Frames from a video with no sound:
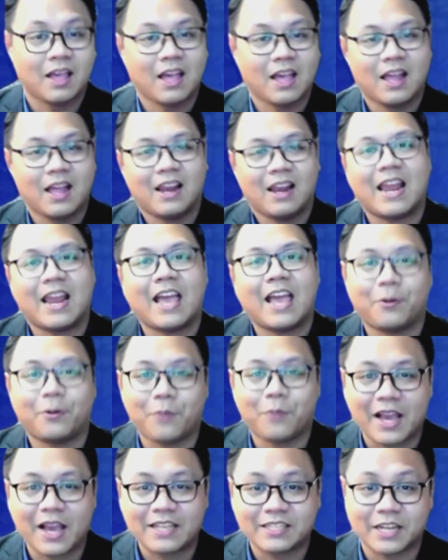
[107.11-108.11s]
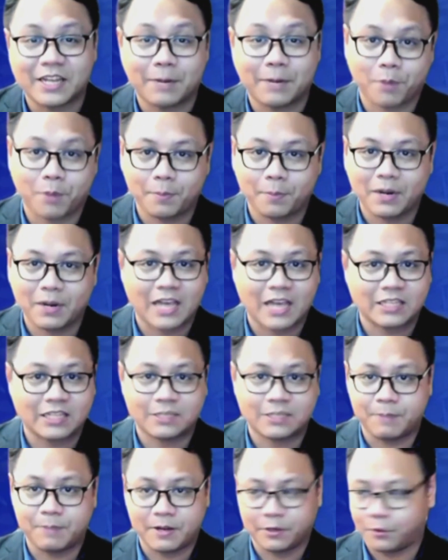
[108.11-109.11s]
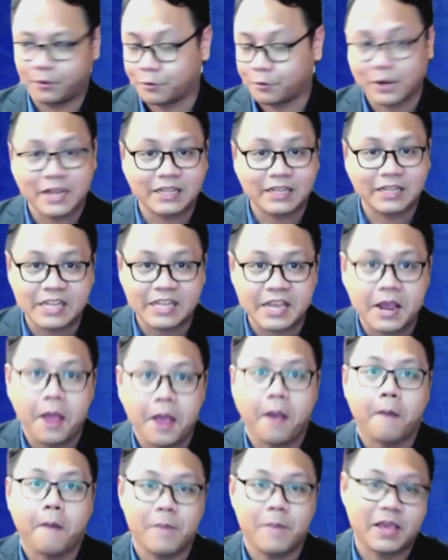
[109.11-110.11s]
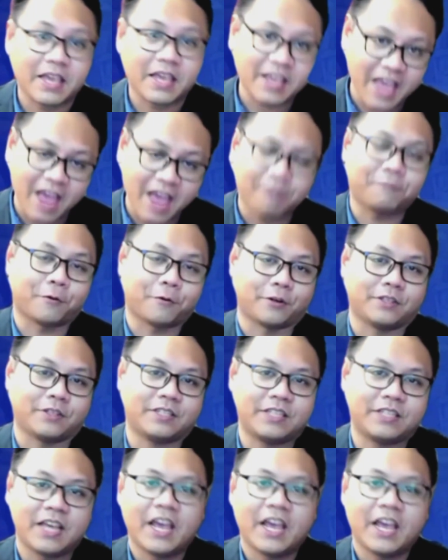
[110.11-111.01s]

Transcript: Likewise, the department has been greatly making efforts